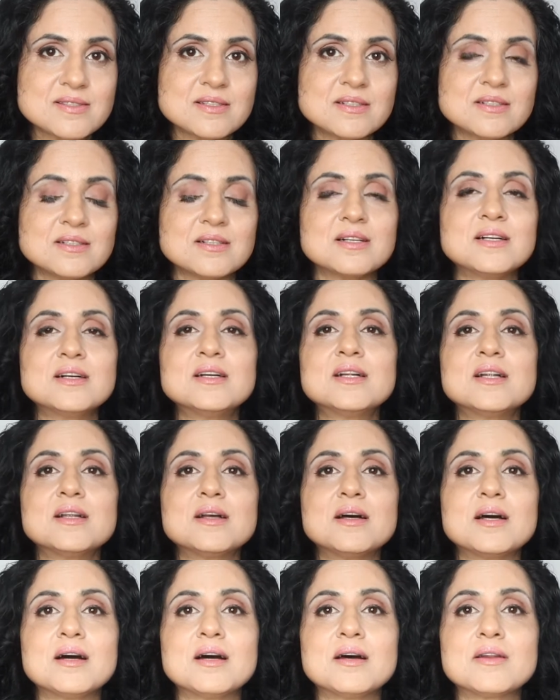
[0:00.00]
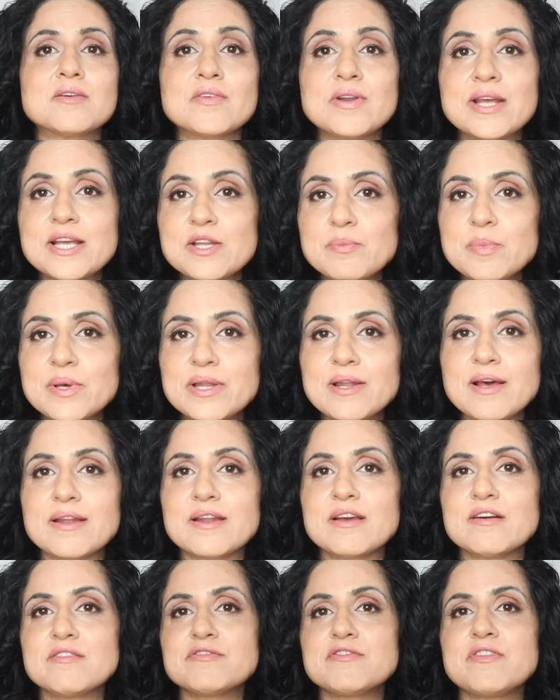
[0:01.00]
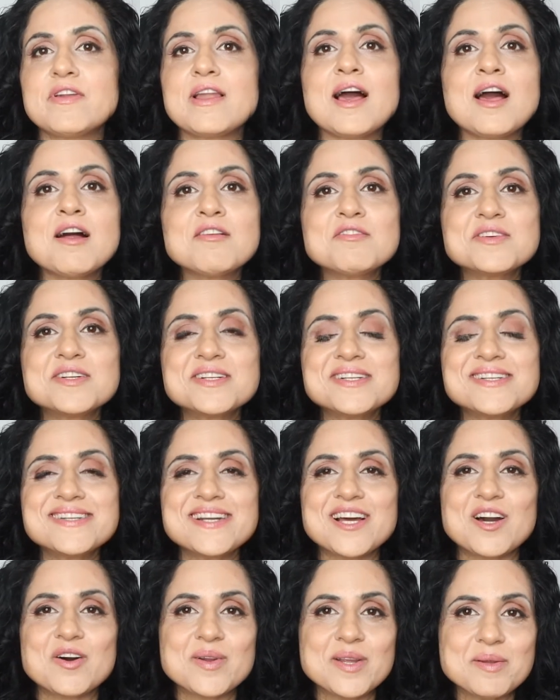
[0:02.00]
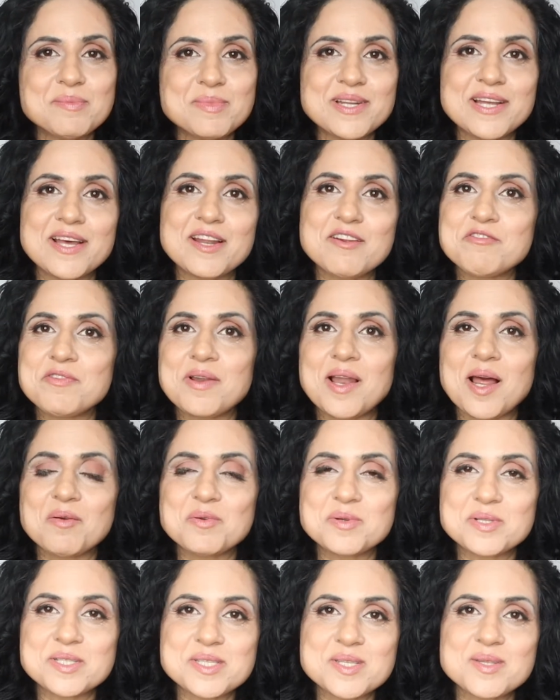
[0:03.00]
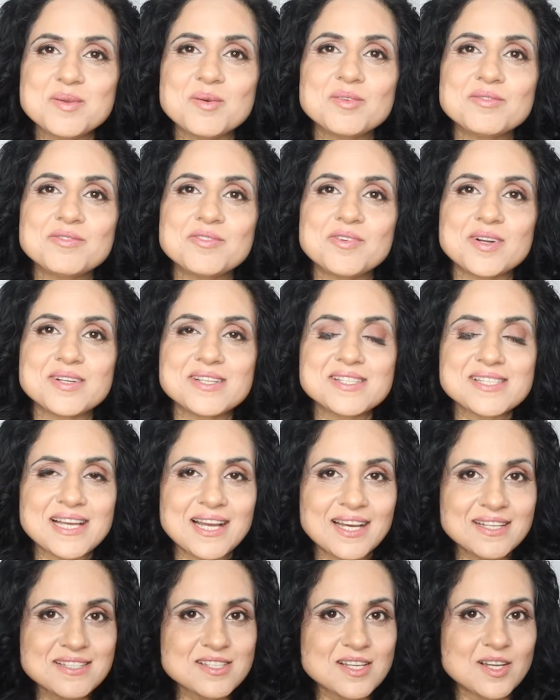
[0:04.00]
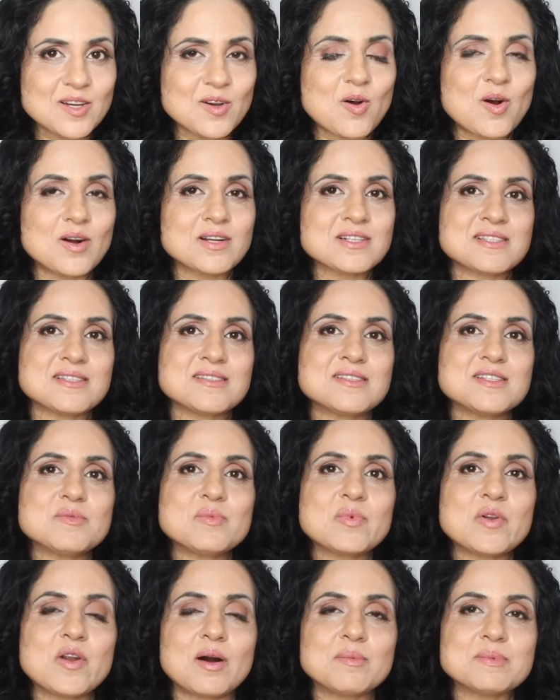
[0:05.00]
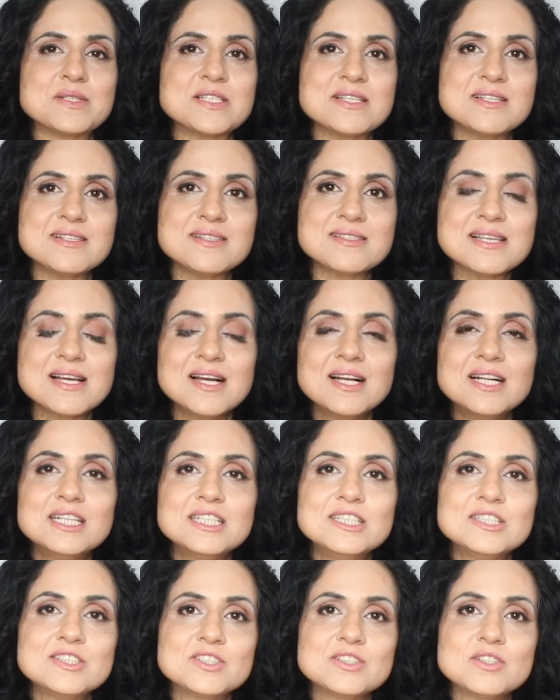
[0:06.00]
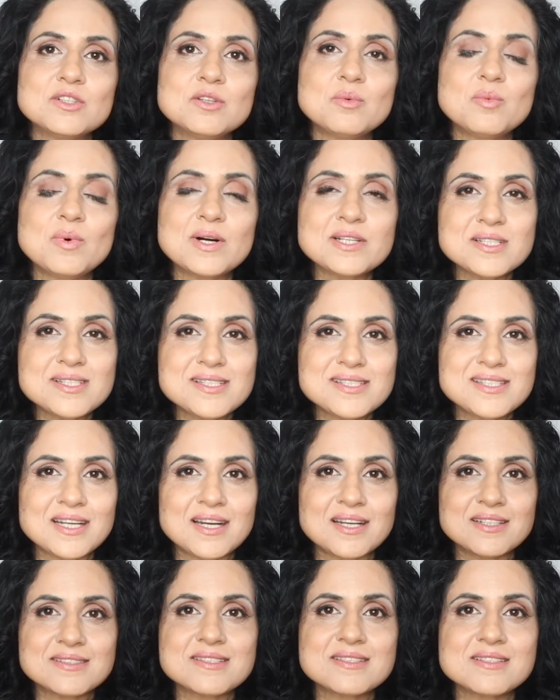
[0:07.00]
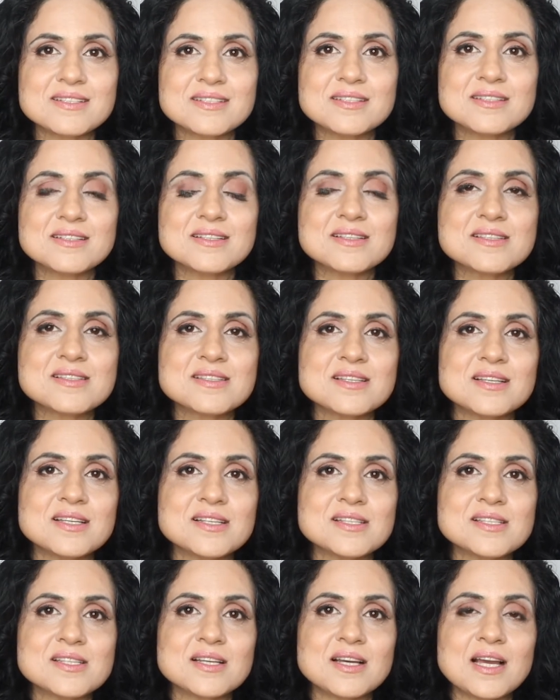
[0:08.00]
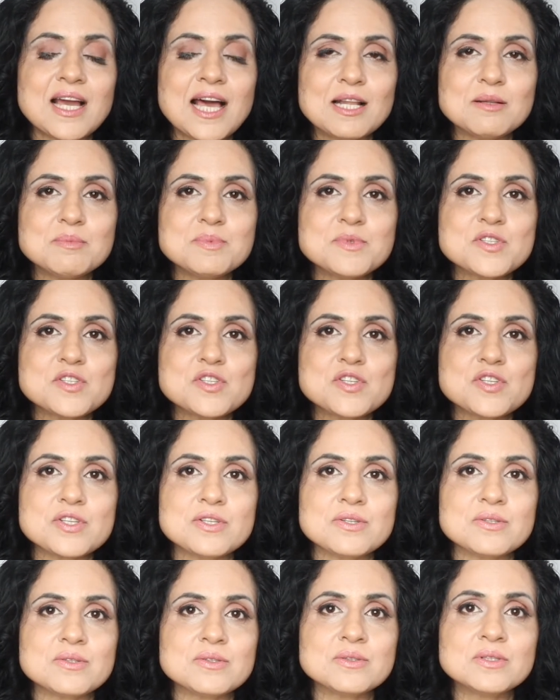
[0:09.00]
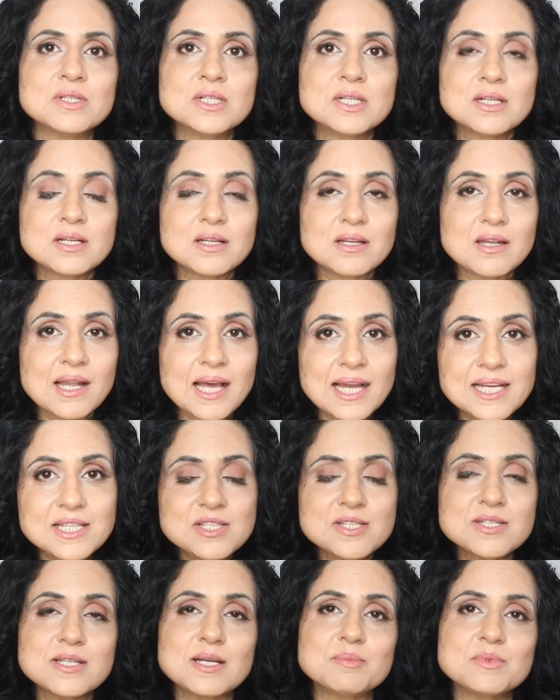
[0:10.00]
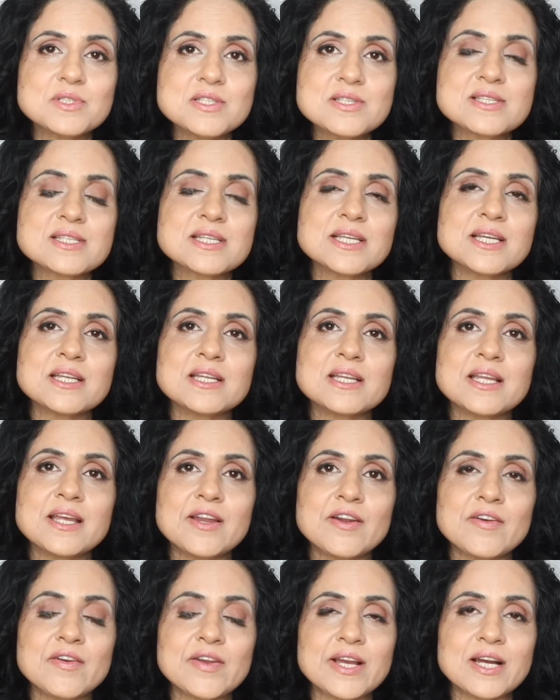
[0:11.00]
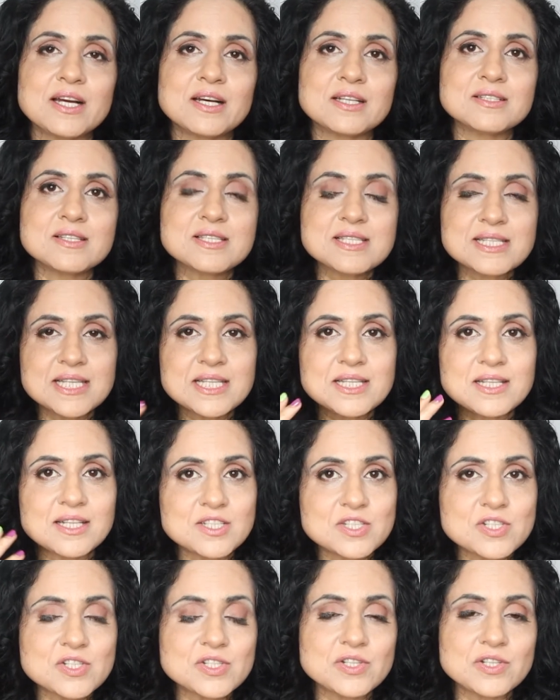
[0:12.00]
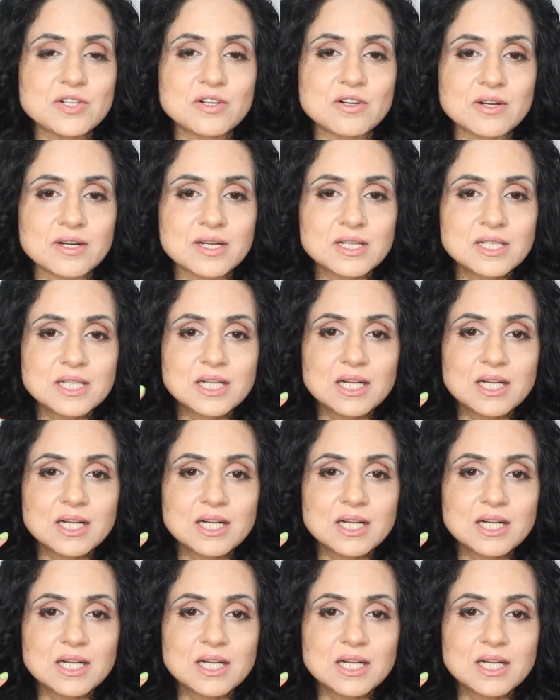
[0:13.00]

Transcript: the red banana flour. Now, red banana flour is known for its antioxidant properties. So what it does is it helps to lighten up the skin area, the skin under your